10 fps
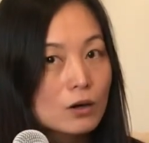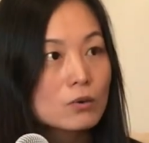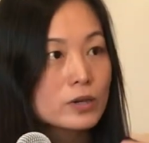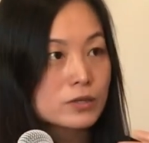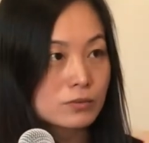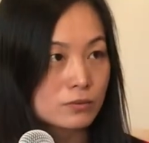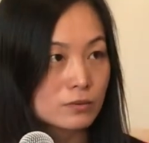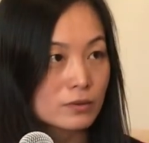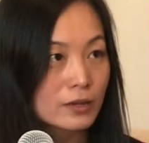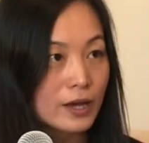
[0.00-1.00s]
always,
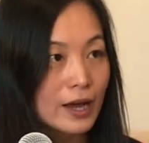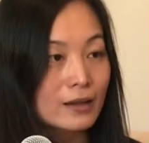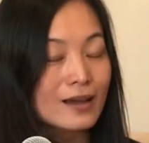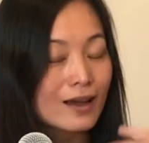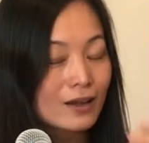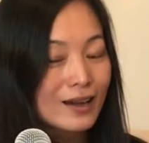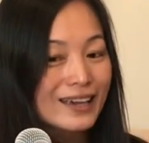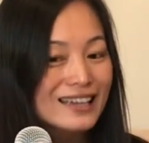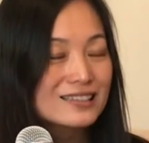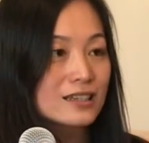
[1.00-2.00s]
I
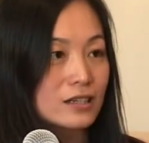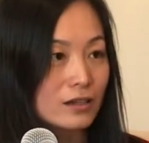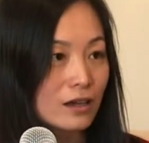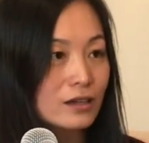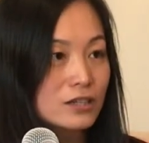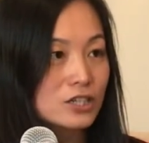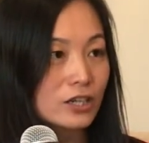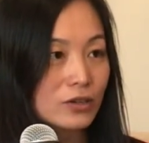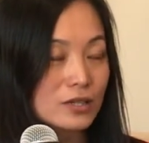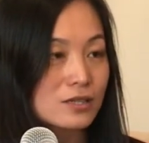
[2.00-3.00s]
guess,
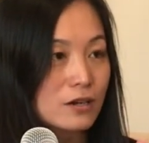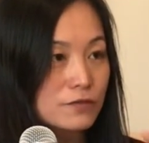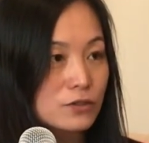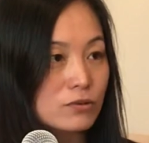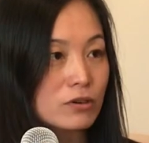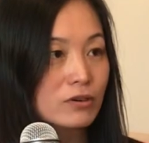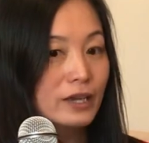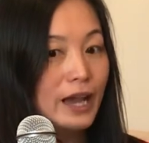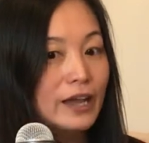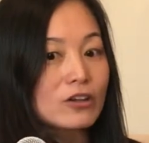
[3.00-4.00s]
acknowledging yourself is
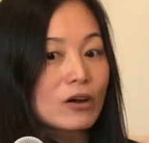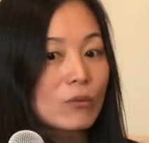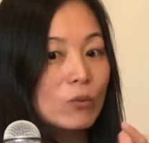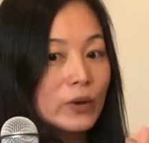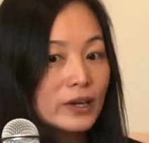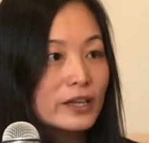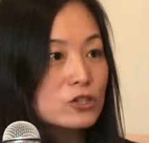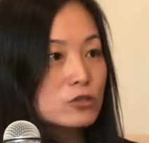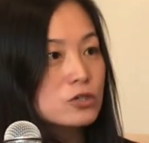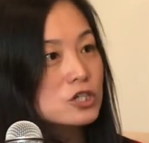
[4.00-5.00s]
growing and you're willing
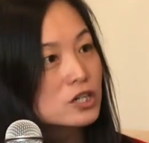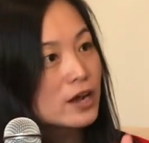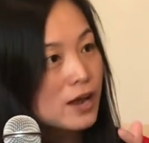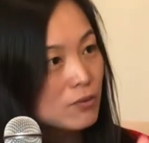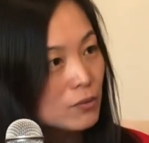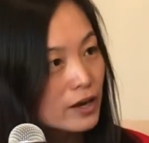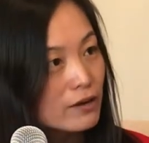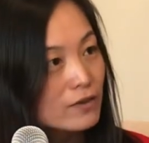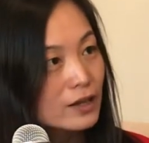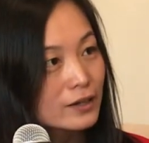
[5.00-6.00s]
to share
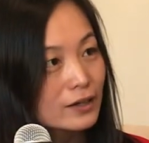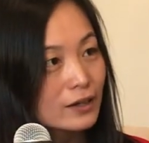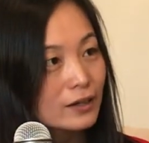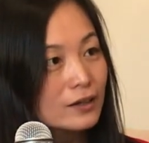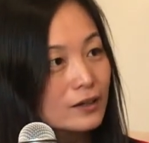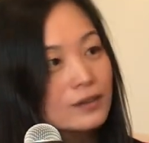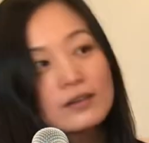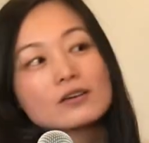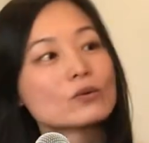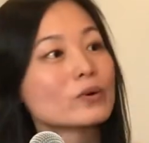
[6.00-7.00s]
whatever learning
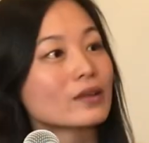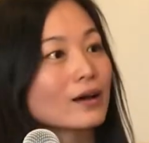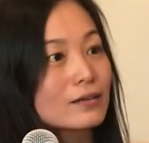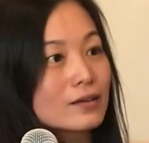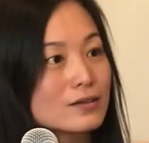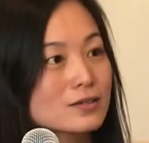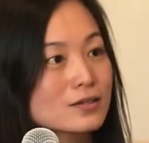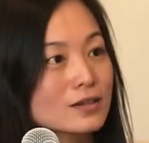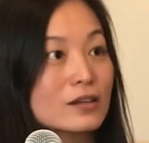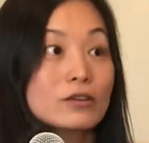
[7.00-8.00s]
with
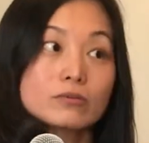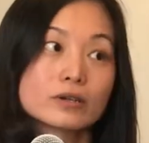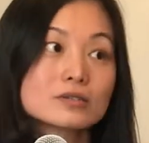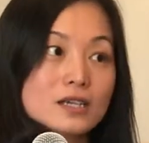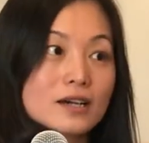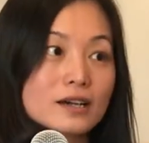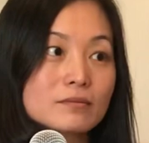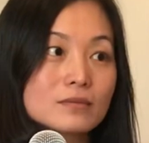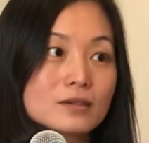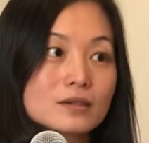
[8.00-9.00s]
others in the real
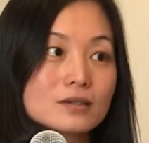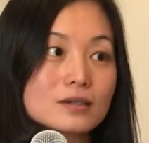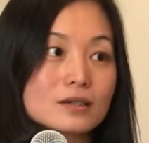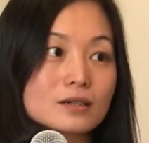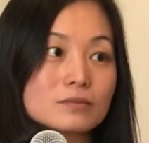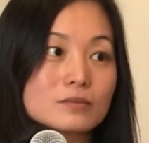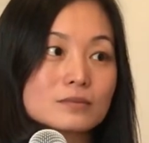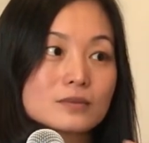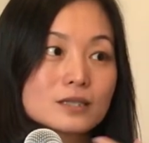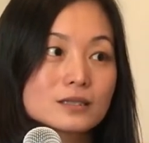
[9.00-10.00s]
time,
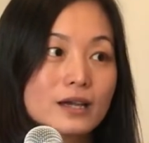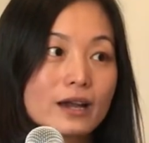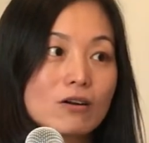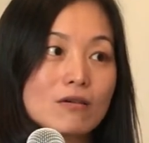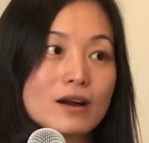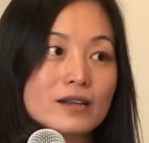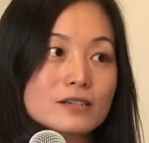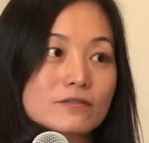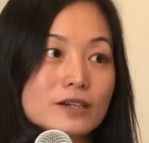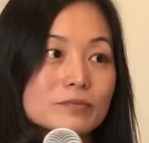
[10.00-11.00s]
is how I
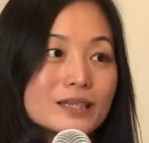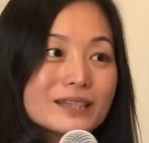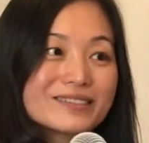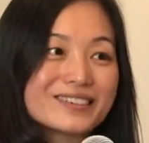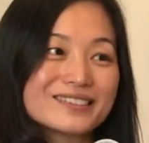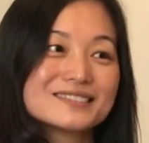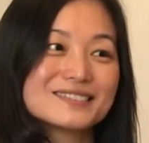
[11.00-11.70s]
define being real.